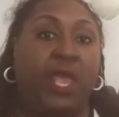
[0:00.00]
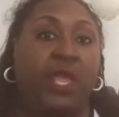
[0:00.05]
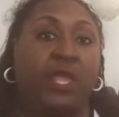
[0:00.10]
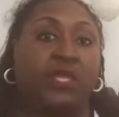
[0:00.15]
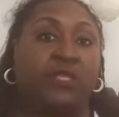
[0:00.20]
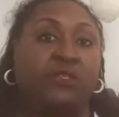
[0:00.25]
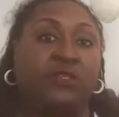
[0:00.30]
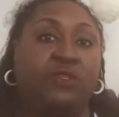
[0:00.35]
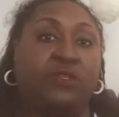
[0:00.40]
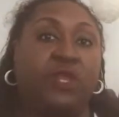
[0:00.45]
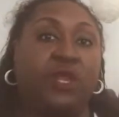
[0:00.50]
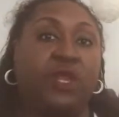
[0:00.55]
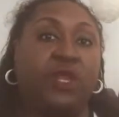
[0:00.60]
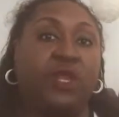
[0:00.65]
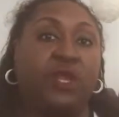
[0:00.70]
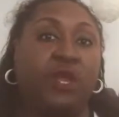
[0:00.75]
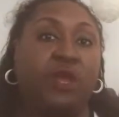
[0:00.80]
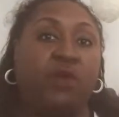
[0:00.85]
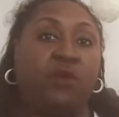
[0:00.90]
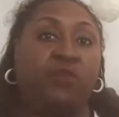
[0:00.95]

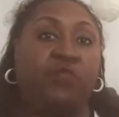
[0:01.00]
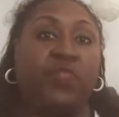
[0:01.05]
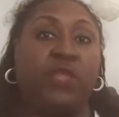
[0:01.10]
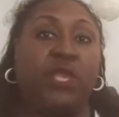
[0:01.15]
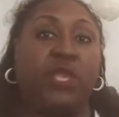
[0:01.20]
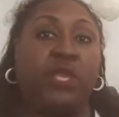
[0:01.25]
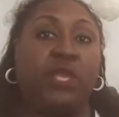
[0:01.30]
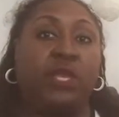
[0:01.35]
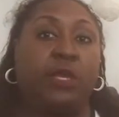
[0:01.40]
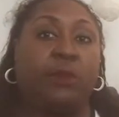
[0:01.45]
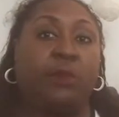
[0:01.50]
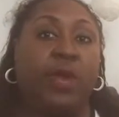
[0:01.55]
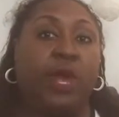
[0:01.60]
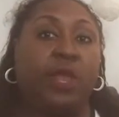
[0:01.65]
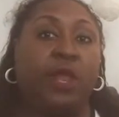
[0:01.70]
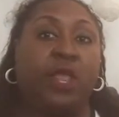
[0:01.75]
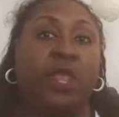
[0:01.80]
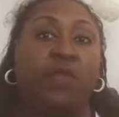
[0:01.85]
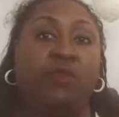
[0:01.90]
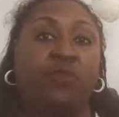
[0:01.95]
instead of thinking
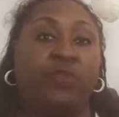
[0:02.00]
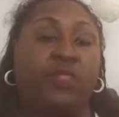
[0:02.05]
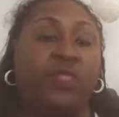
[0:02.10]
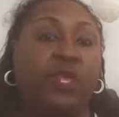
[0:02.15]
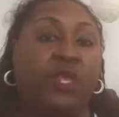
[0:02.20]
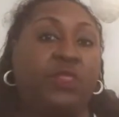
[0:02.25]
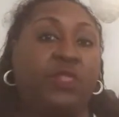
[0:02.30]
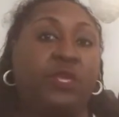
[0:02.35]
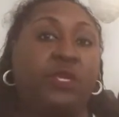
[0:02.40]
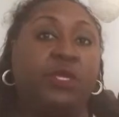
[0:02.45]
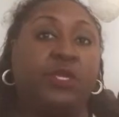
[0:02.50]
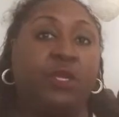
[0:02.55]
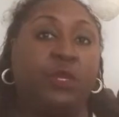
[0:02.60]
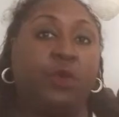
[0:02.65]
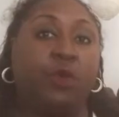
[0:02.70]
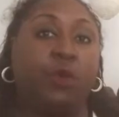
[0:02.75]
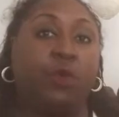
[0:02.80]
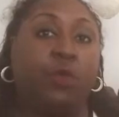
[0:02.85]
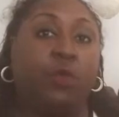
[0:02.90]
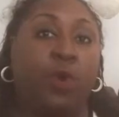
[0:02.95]
about everything that can
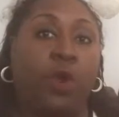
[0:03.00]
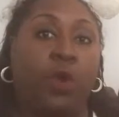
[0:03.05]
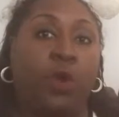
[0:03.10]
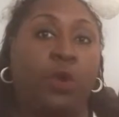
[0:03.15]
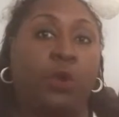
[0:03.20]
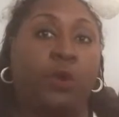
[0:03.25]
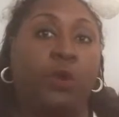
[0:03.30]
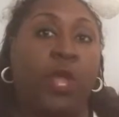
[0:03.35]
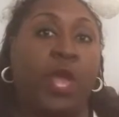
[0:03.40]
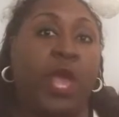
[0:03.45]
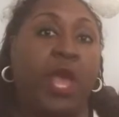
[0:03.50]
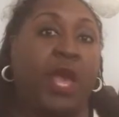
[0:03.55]
go wrong,